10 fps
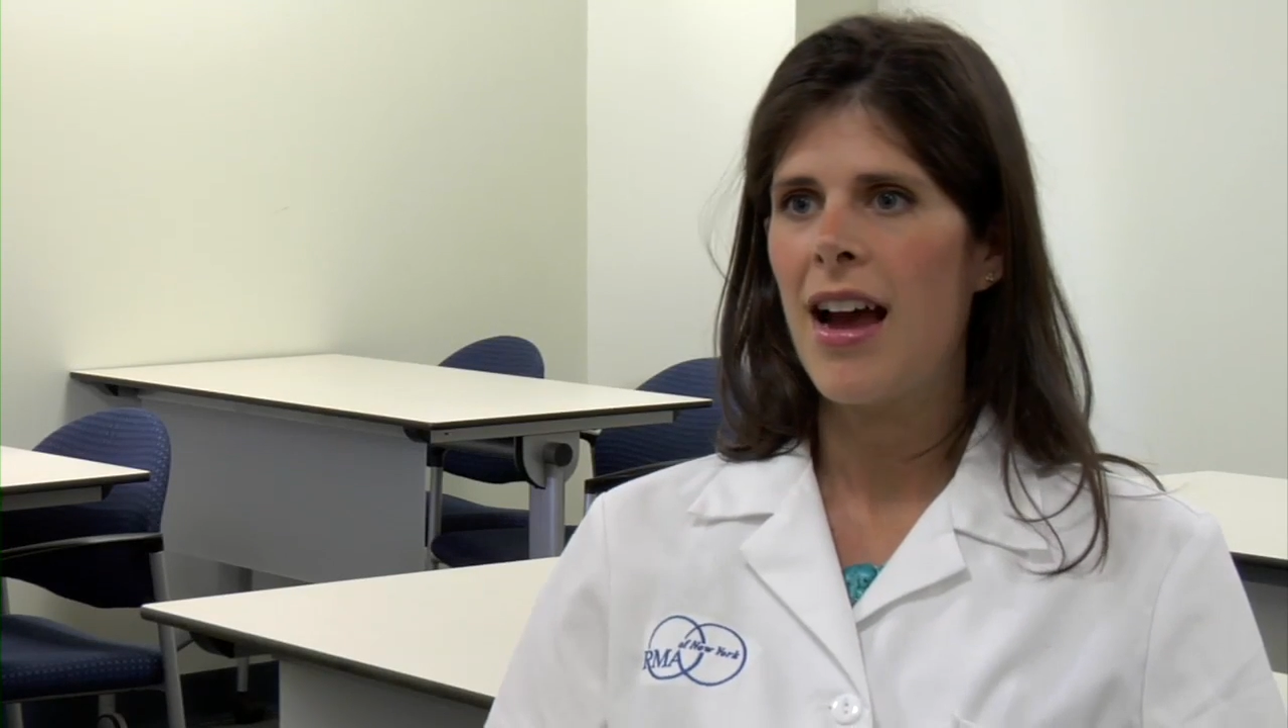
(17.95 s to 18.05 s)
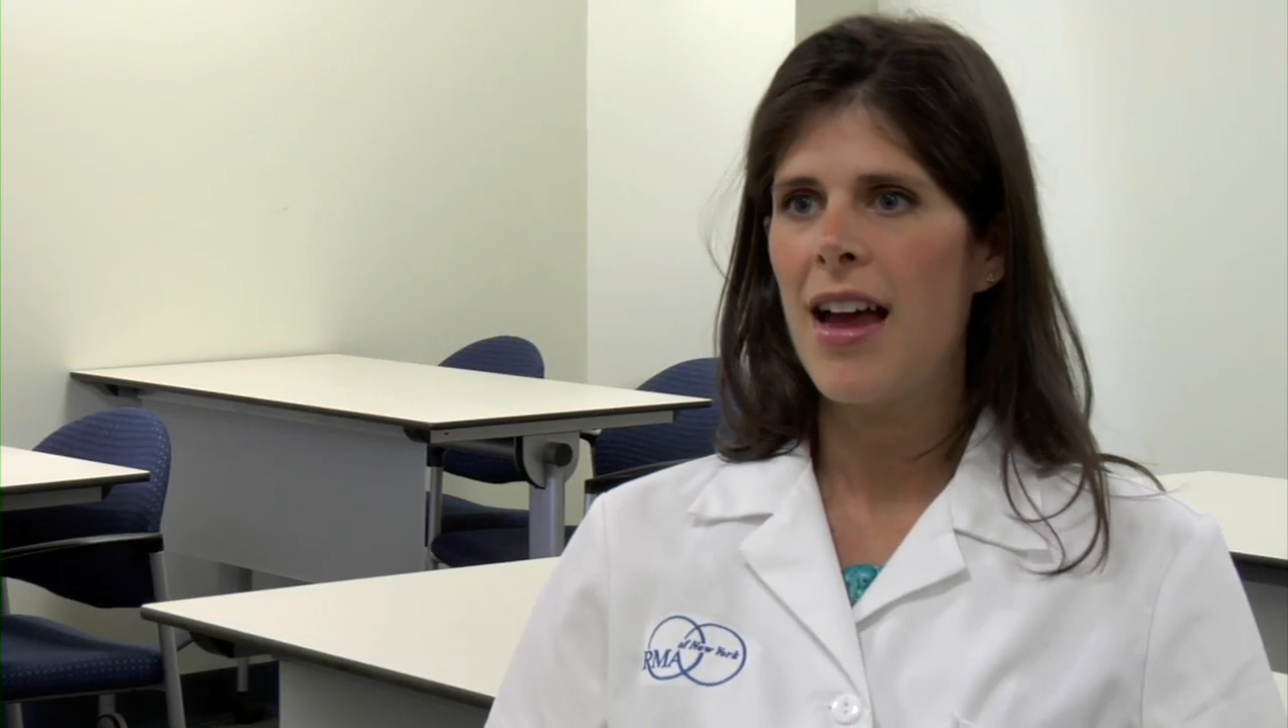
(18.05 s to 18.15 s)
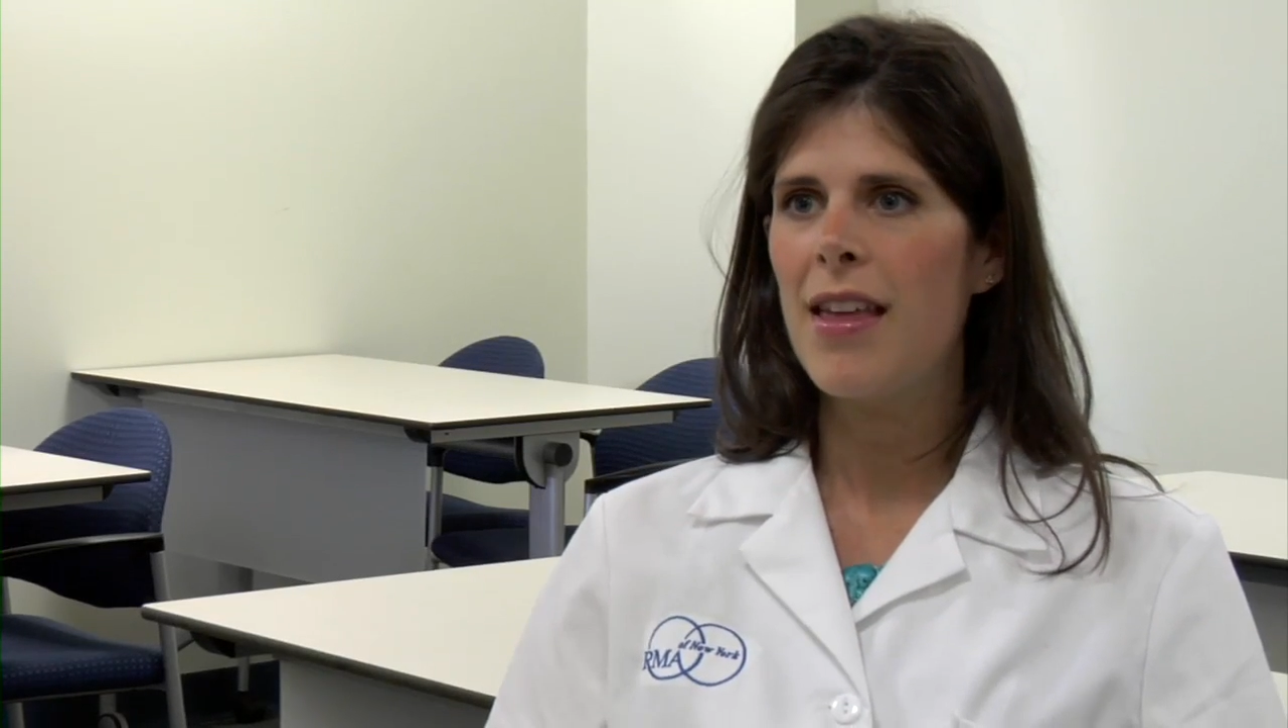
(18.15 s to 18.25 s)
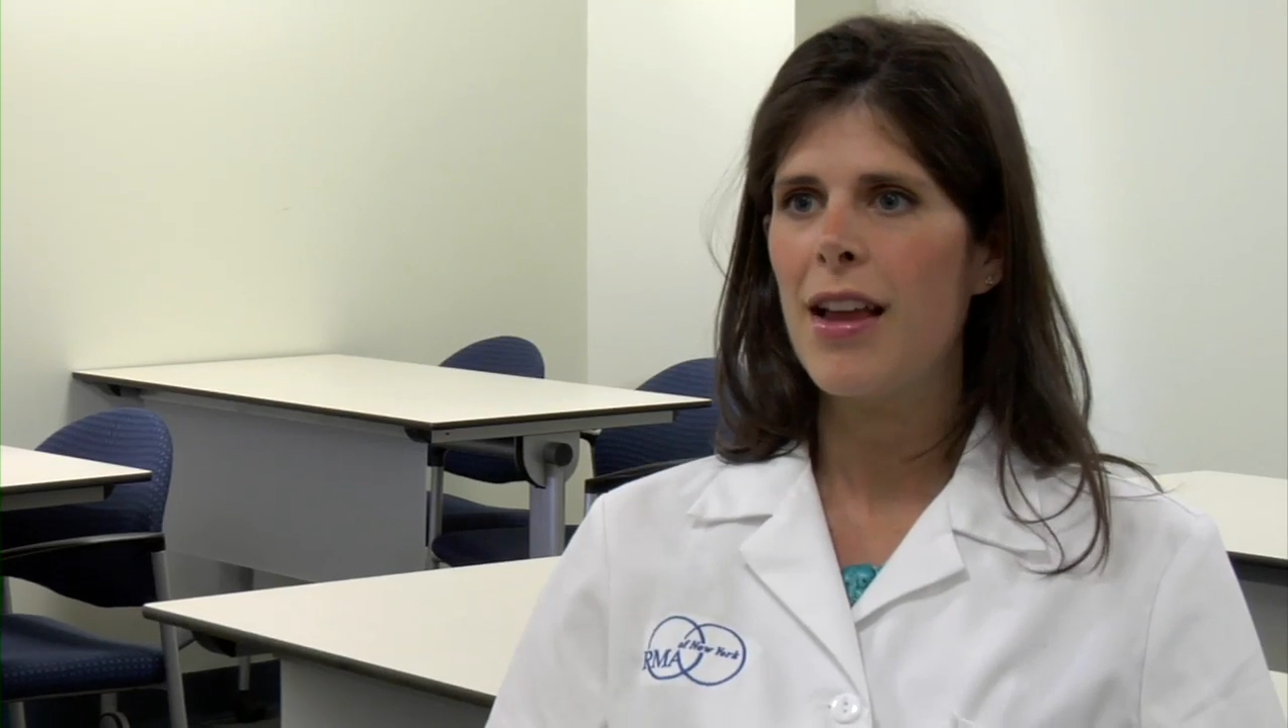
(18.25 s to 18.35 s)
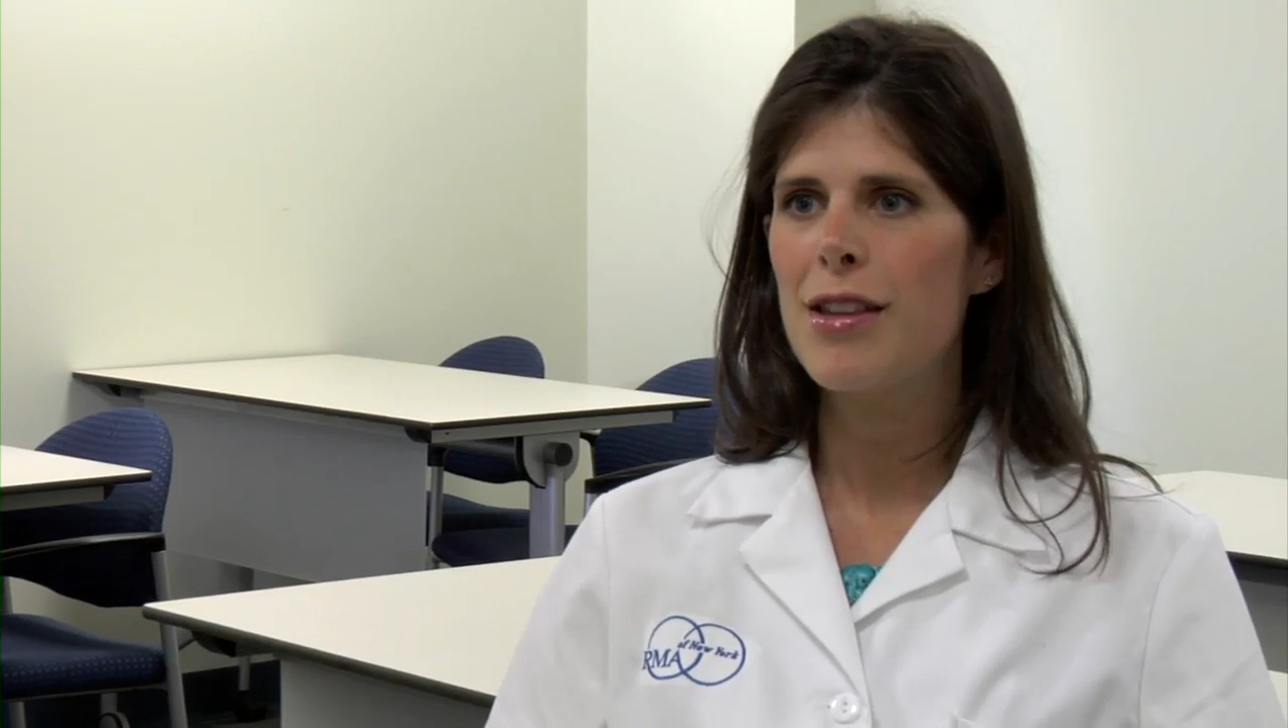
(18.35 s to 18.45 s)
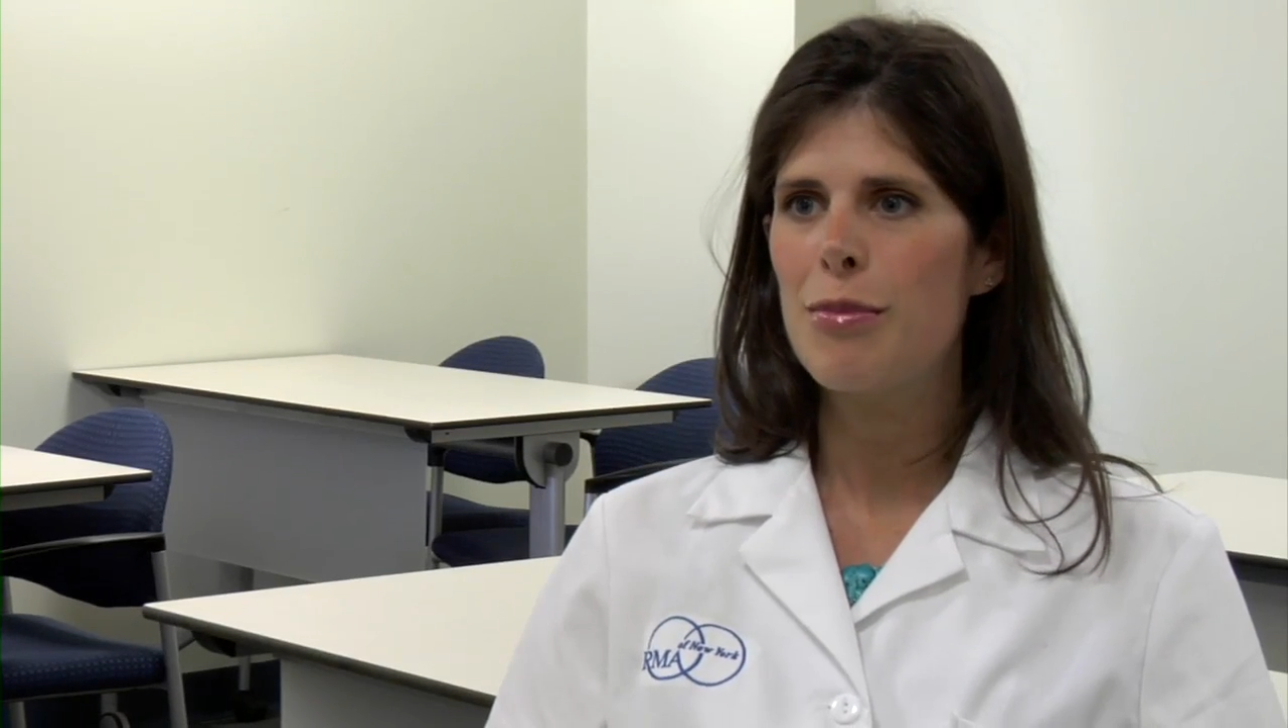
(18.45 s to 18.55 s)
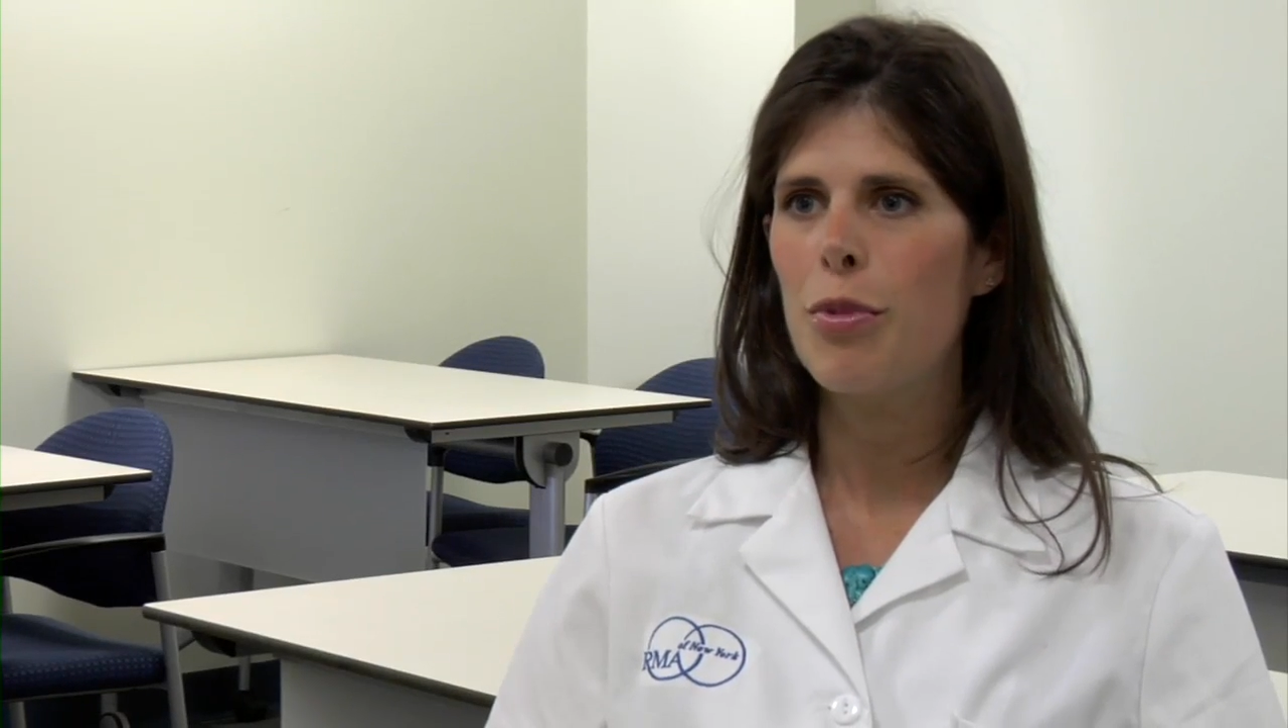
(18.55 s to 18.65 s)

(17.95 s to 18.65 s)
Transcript: I think it's